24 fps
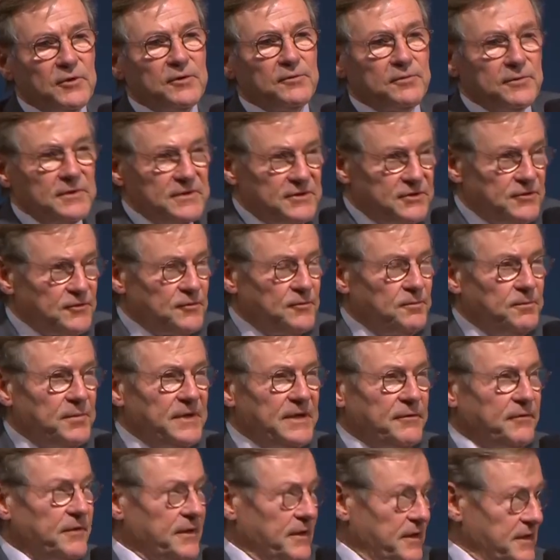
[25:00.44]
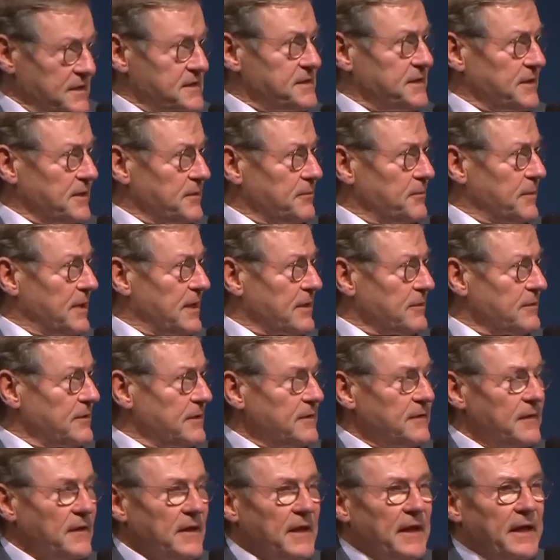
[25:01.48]
but we should be realistic about
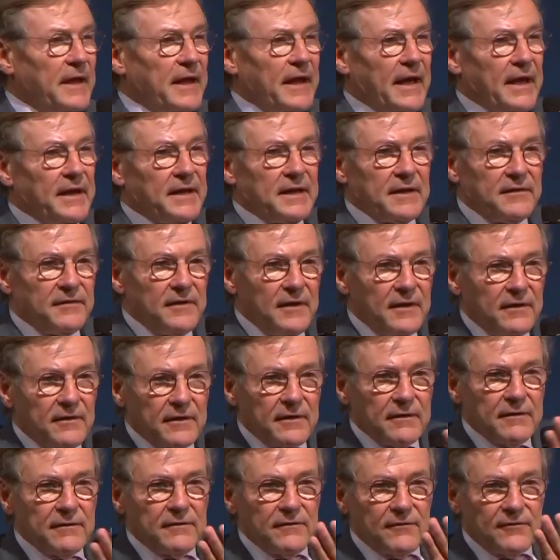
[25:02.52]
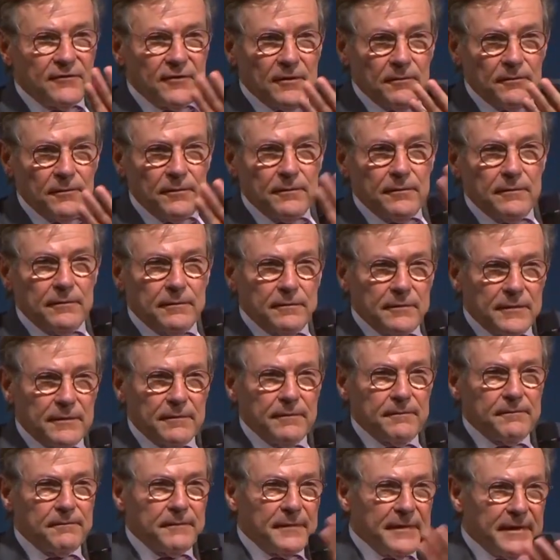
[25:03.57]
it. And I think some,
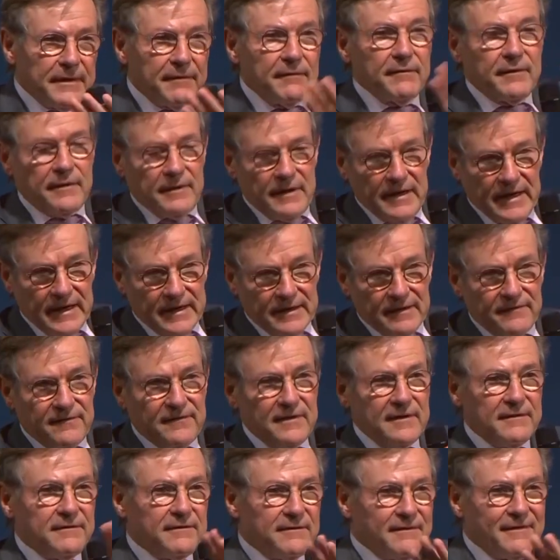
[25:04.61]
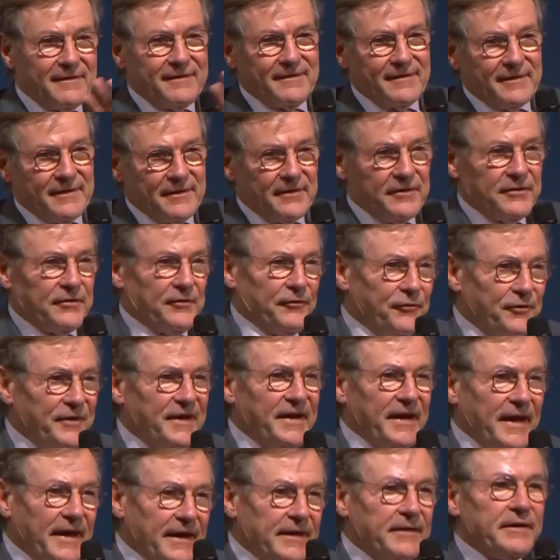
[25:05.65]
like I said,
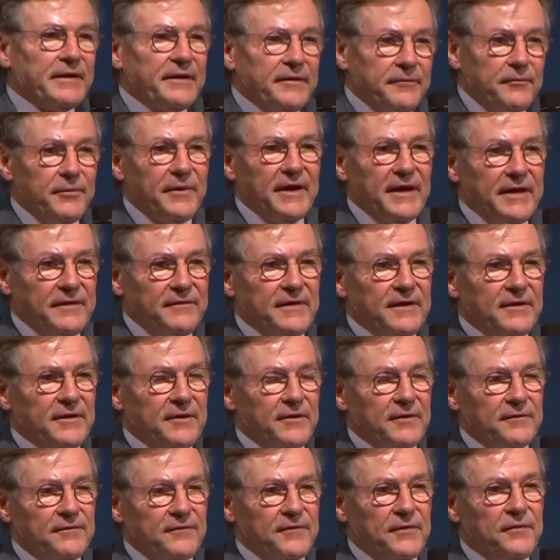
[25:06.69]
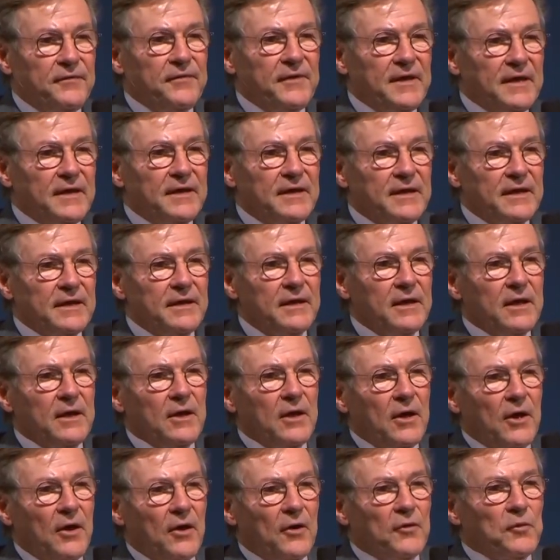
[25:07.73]
re-equilibrating of the thinking
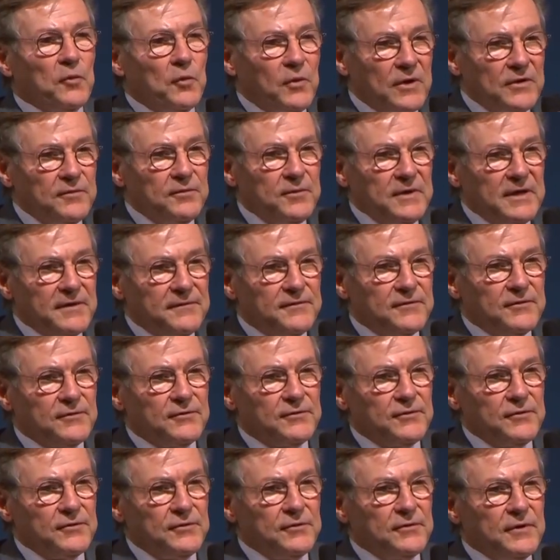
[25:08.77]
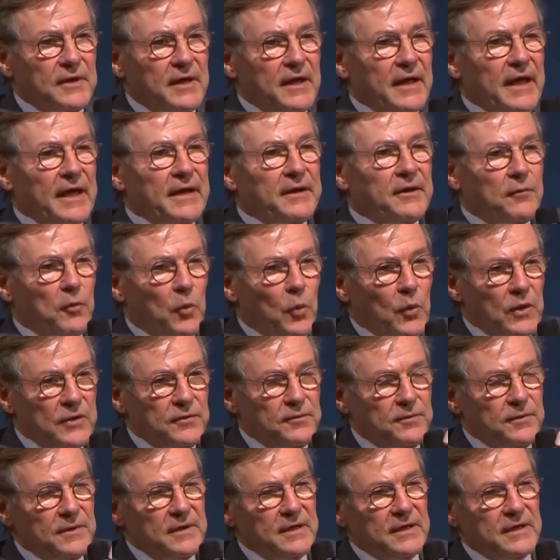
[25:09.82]
on what we have to do and
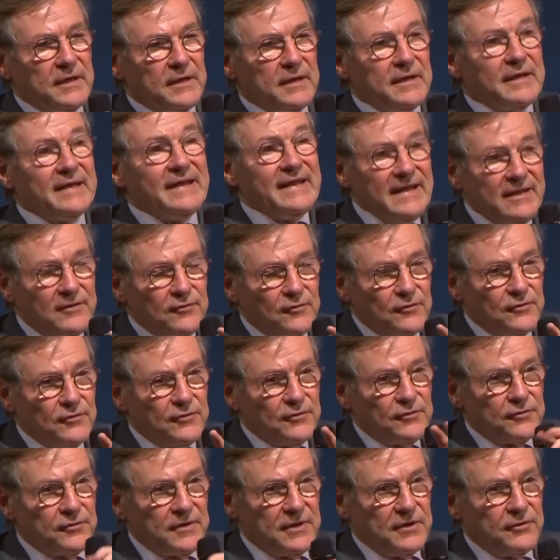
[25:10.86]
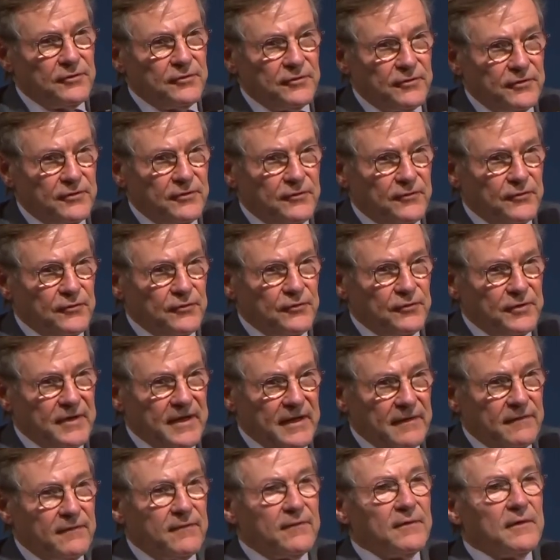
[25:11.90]
what we need to do in order to
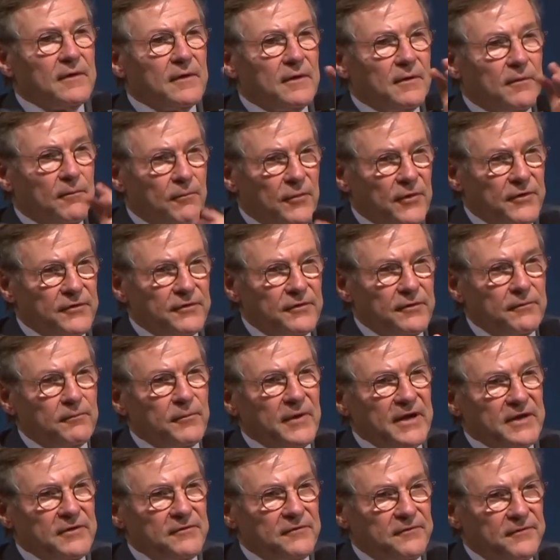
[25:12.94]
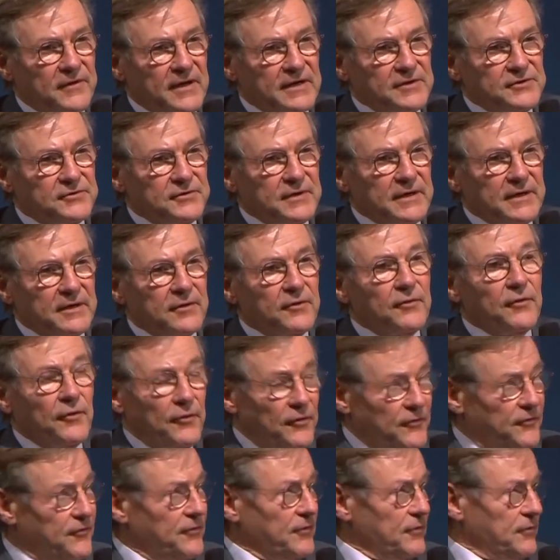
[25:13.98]
get modern manufacturing
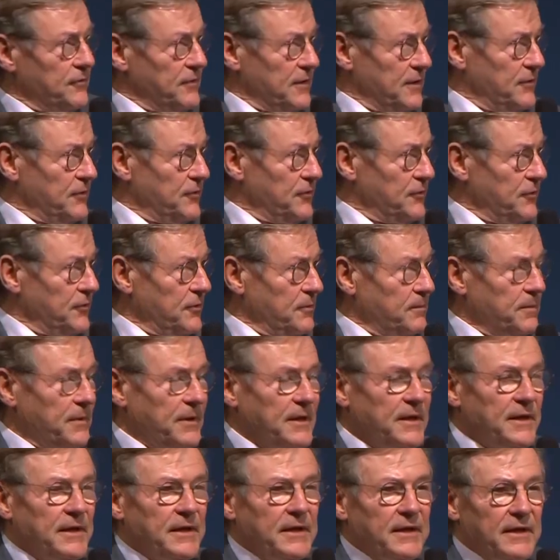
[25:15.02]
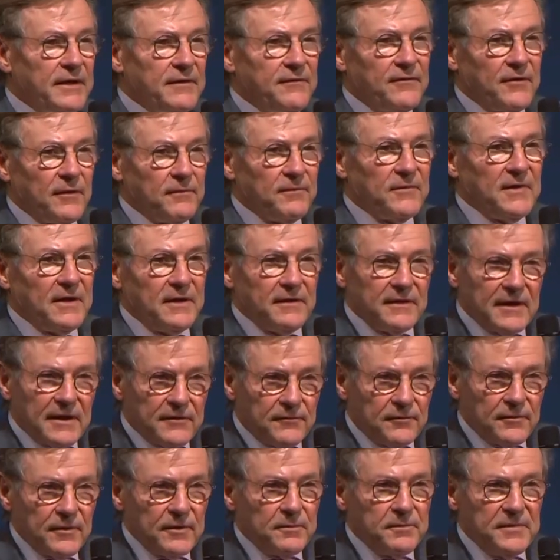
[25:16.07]
also in Europe is something
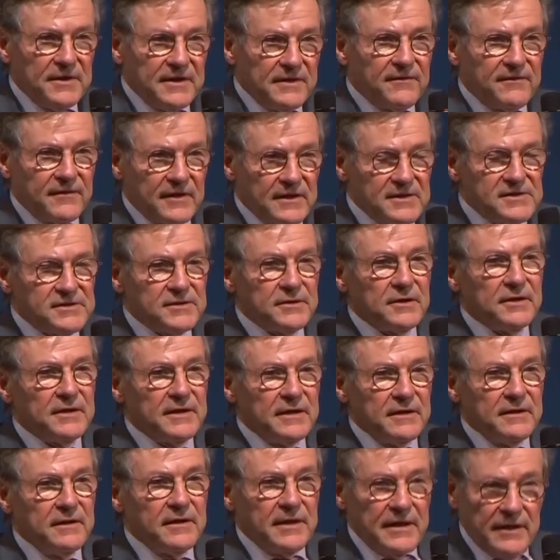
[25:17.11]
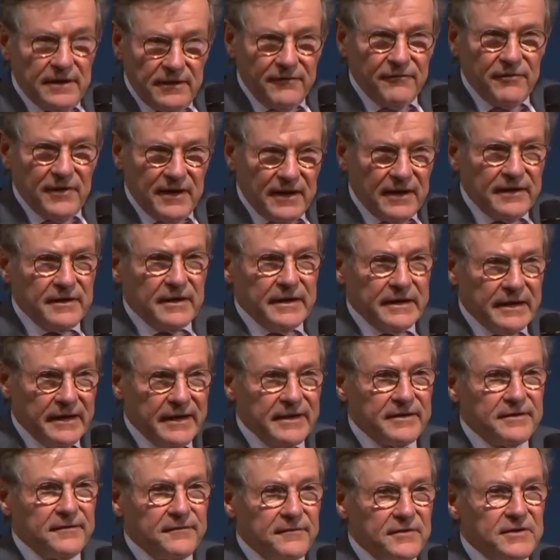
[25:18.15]
that will be essential in a
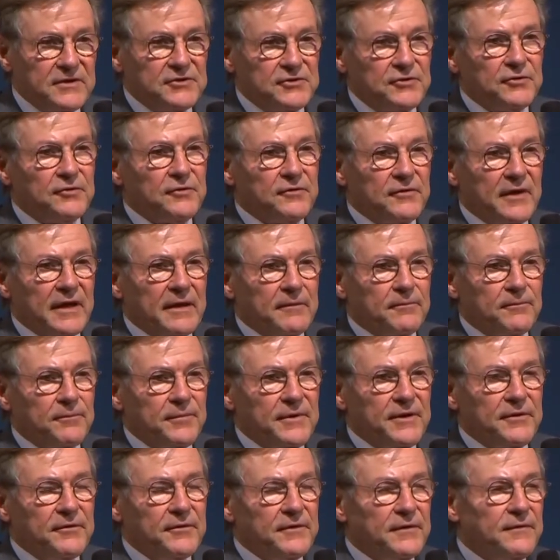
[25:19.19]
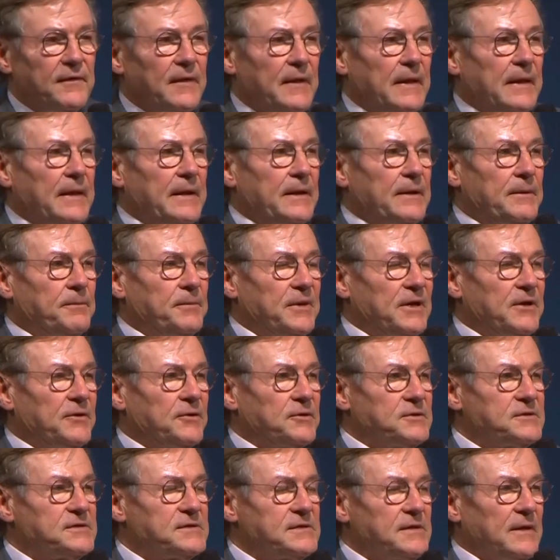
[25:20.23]
relatively short time period,
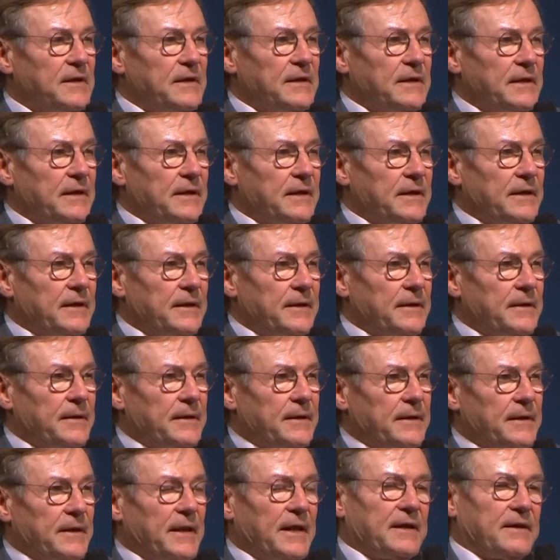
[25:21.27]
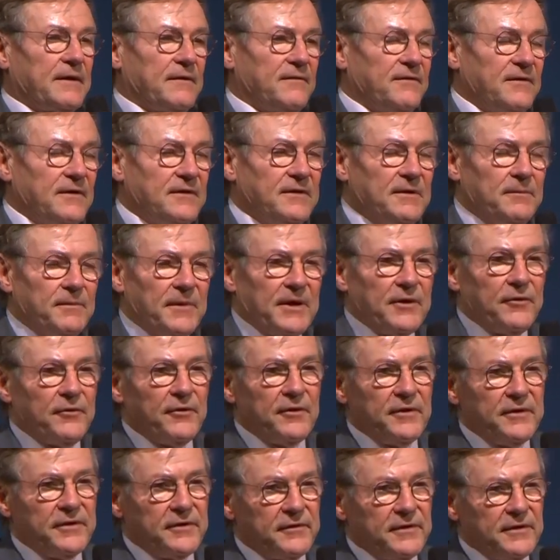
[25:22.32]
because like I said in my
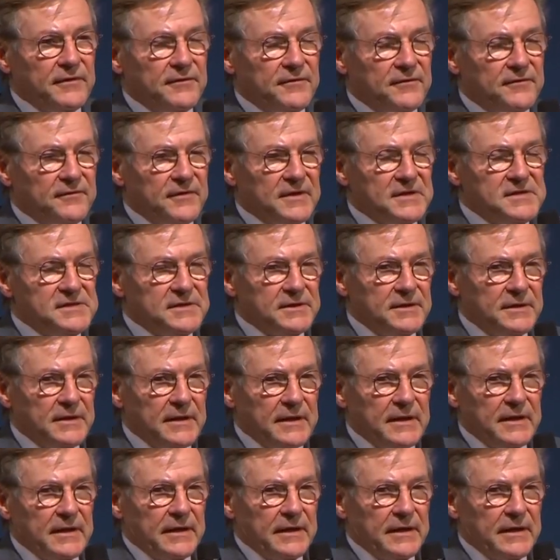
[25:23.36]
earlier intervention,